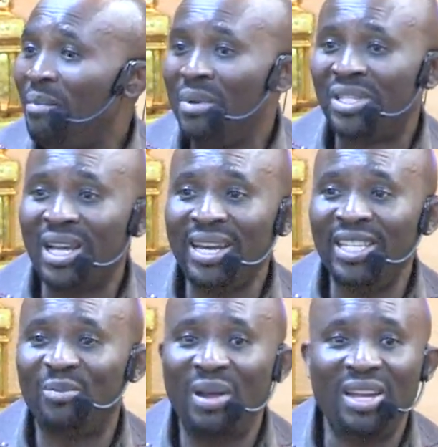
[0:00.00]

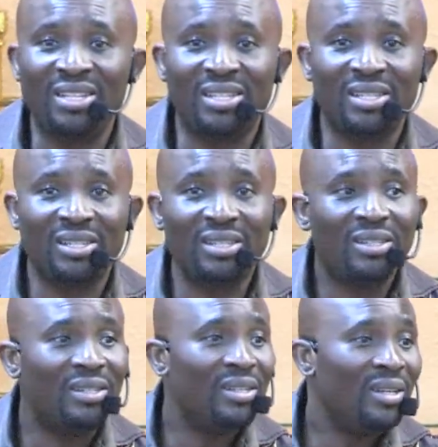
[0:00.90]
Mercedes Benz,
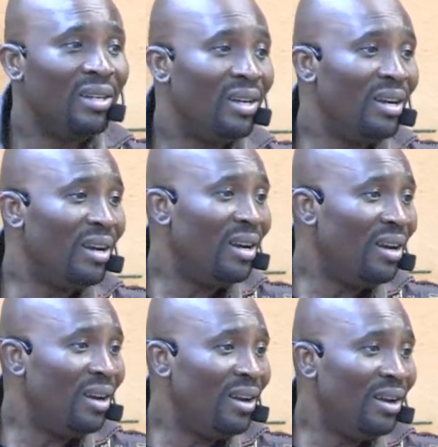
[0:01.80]

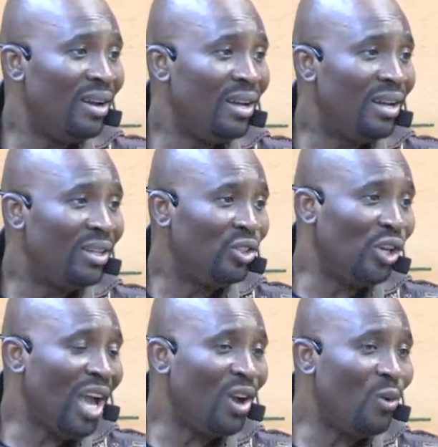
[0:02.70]
a, a,
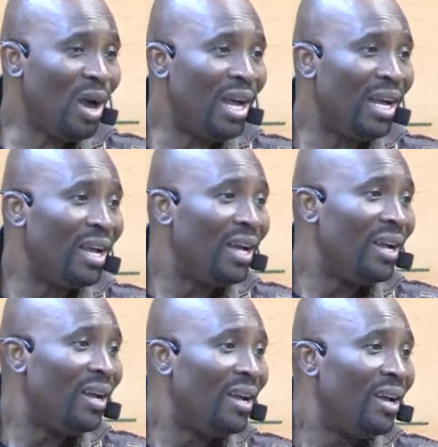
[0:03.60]
Jaguar,
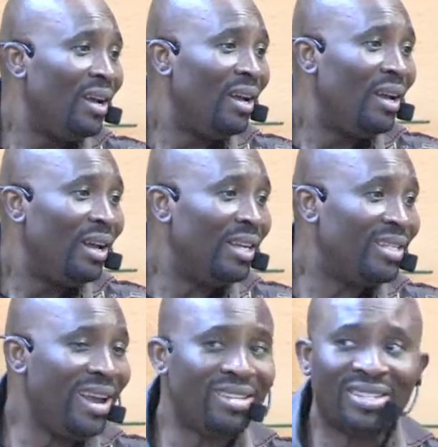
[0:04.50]
a
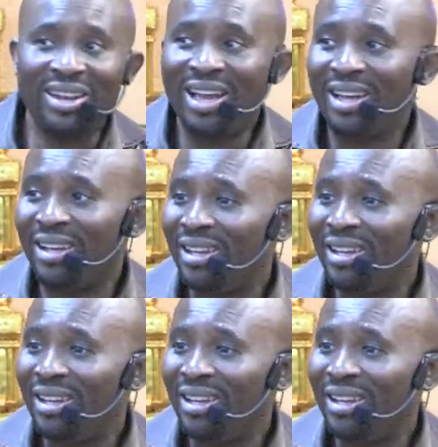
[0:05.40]
Tesla,